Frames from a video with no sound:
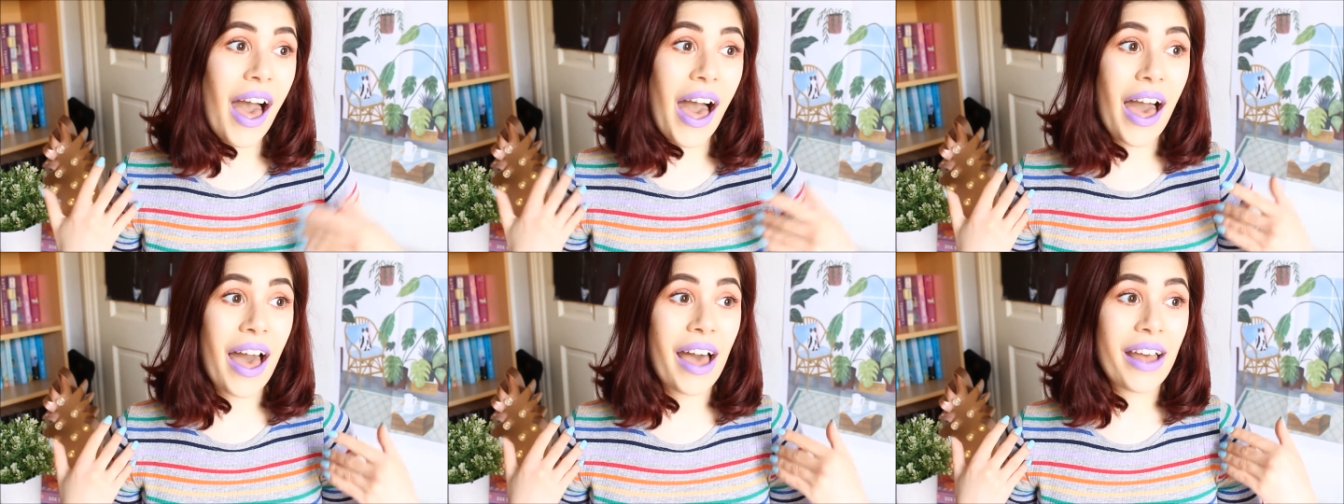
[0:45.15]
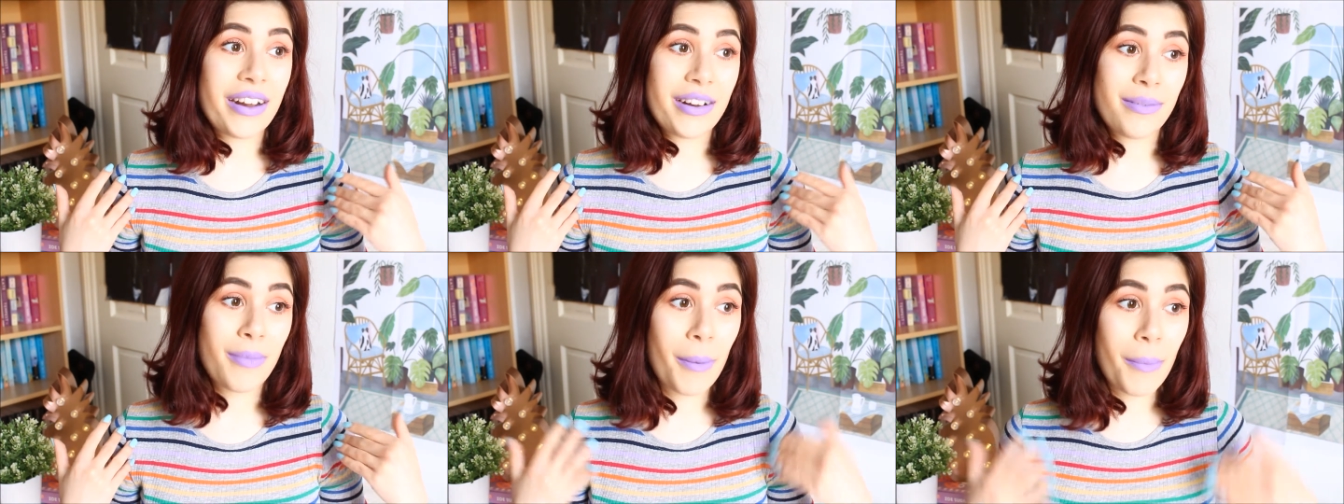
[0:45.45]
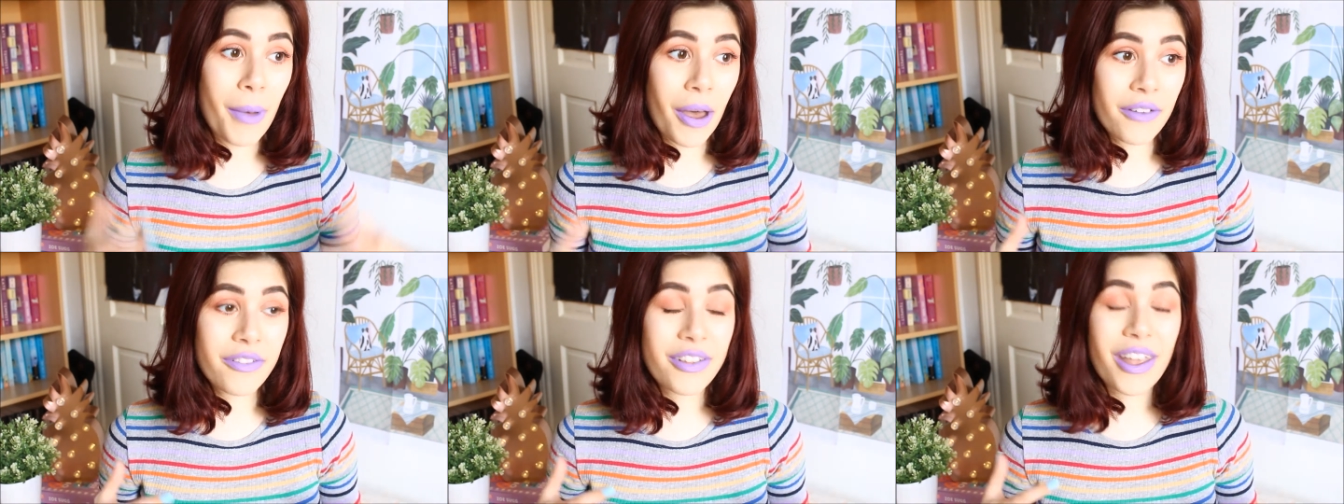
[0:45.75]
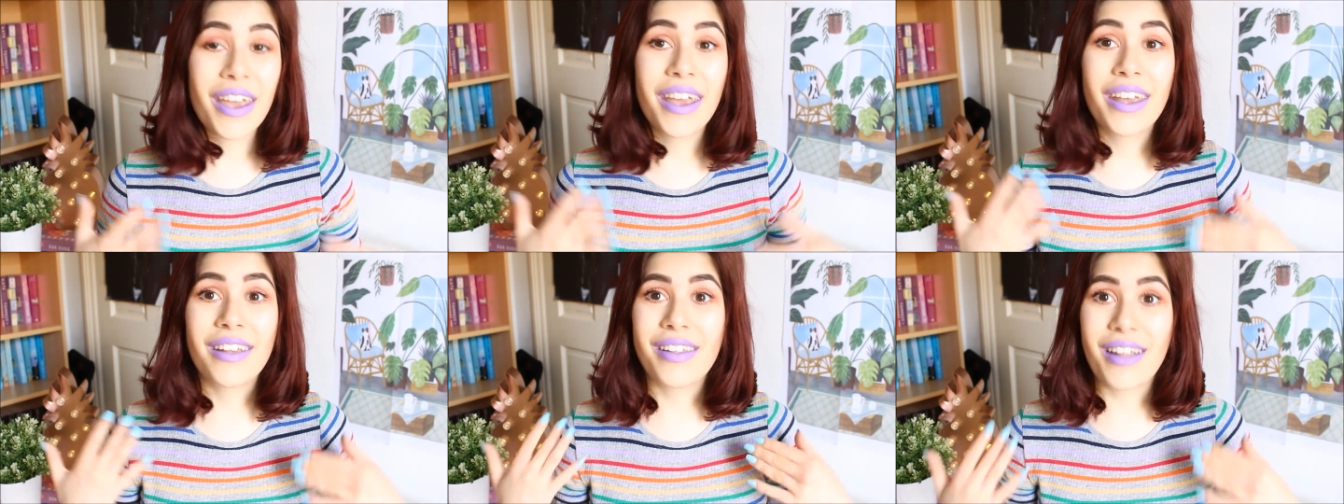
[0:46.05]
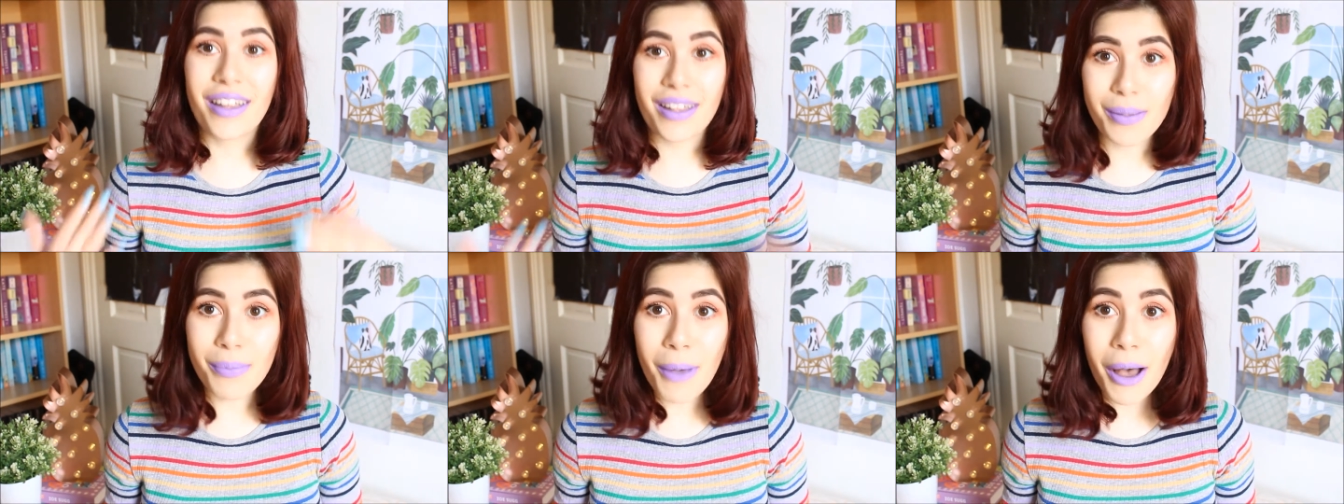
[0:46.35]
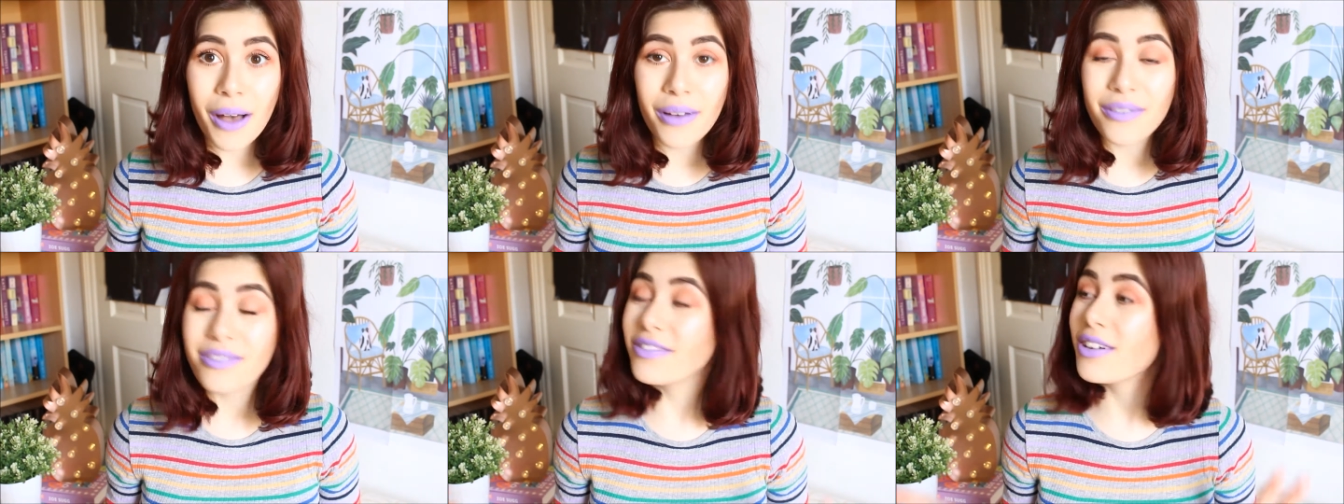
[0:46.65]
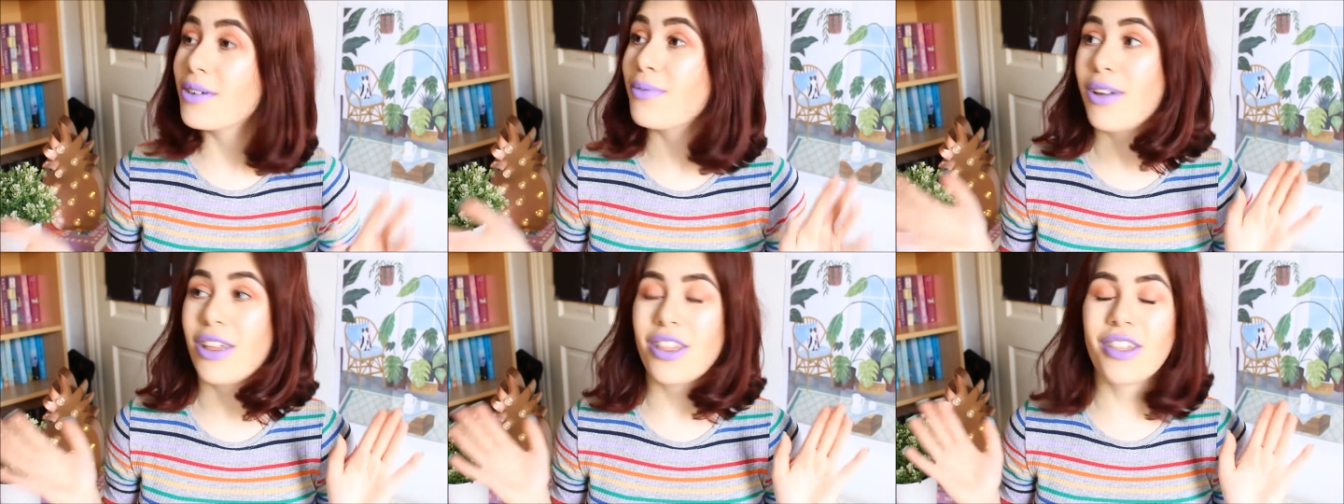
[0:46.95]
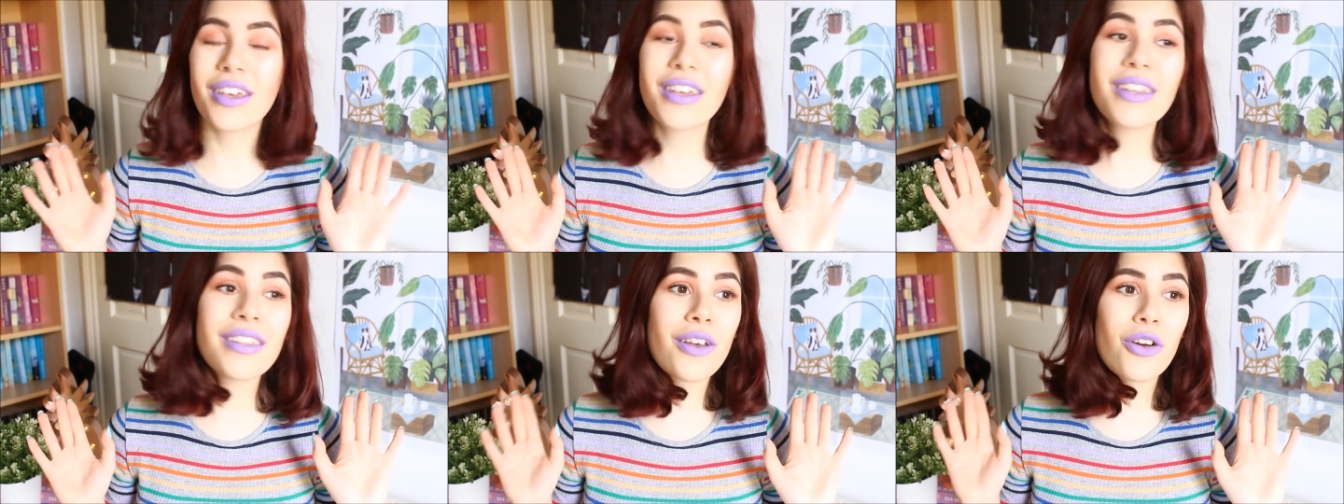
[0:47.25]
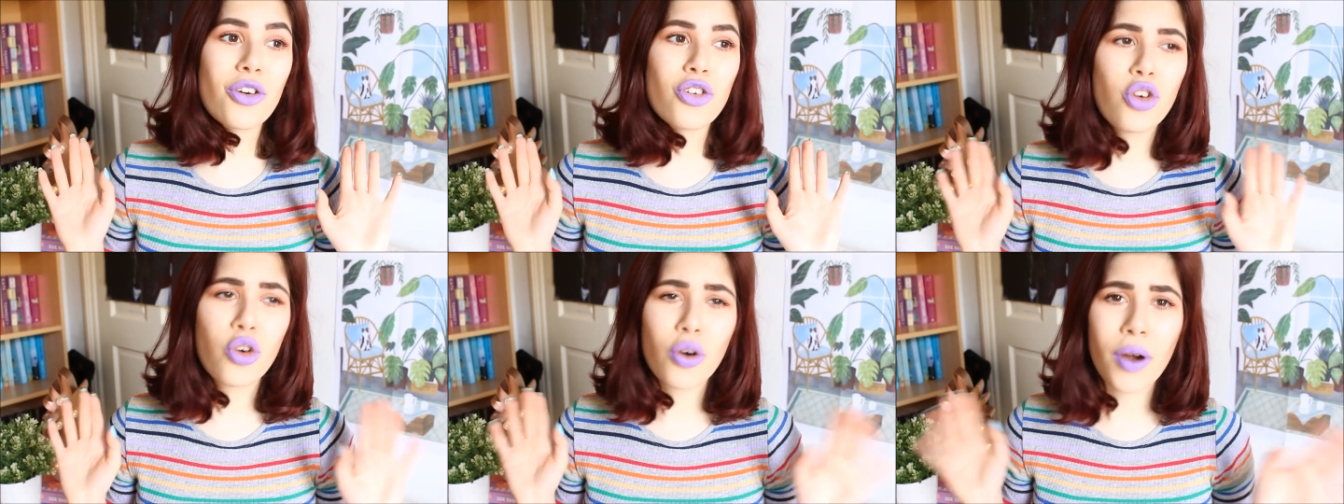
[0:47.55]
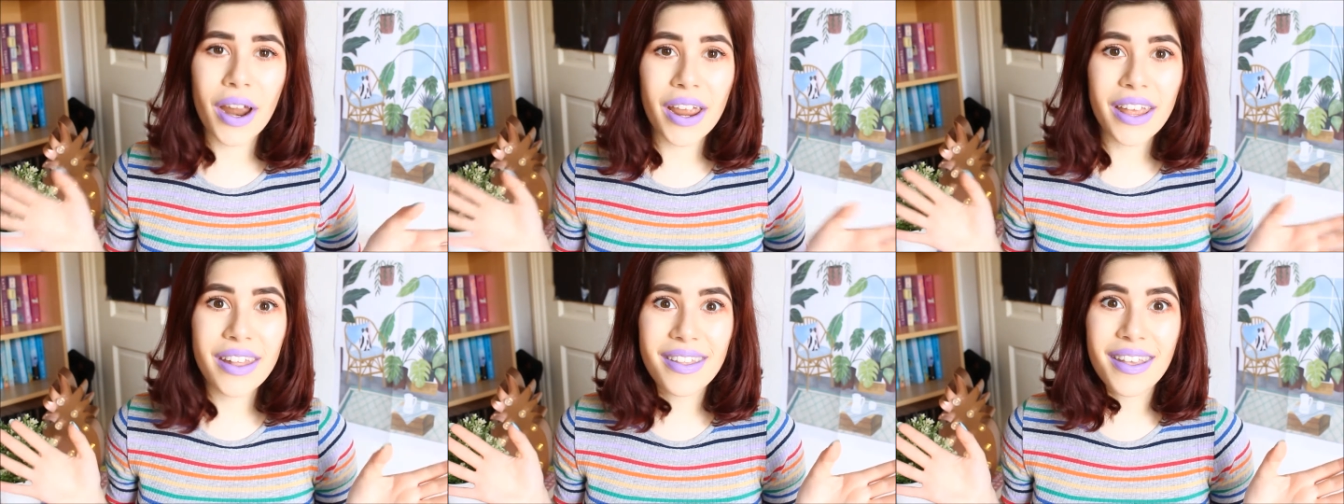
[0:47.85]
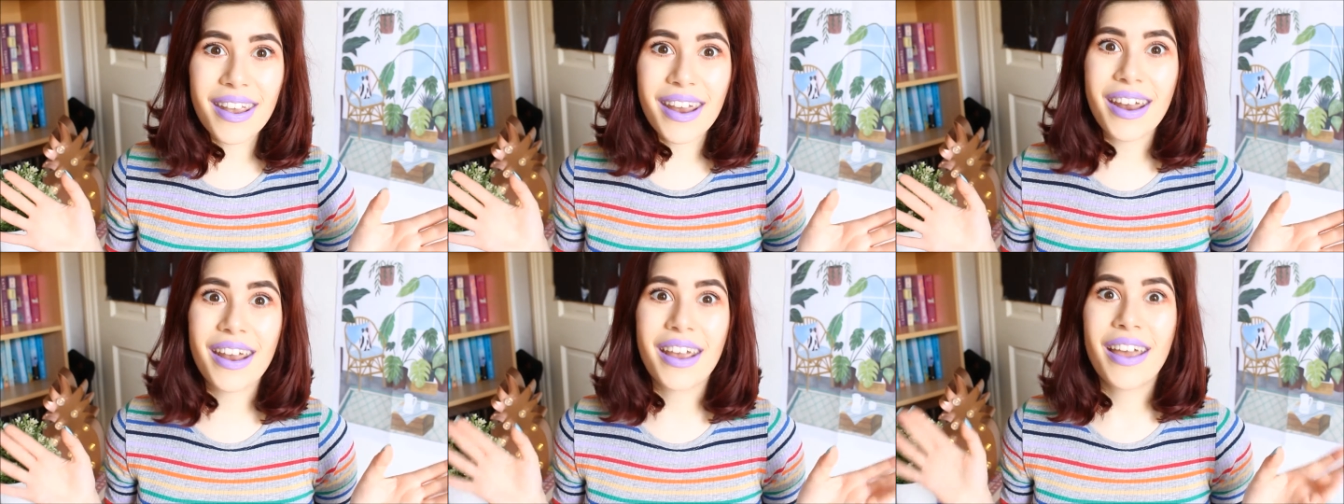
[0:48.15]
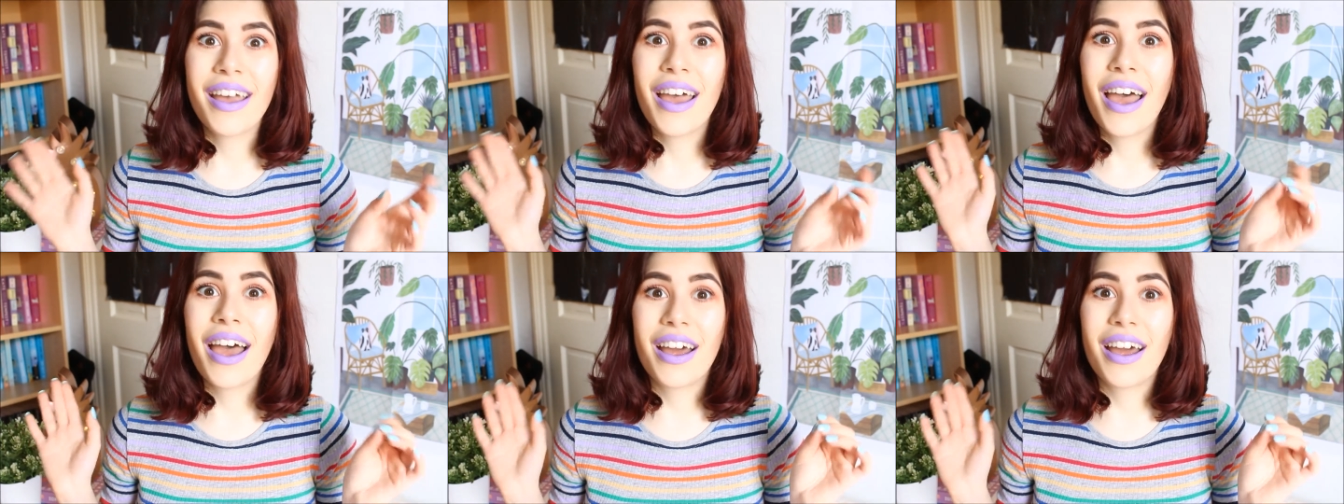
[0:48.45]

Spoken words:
and my birthday is next month, which is crazy,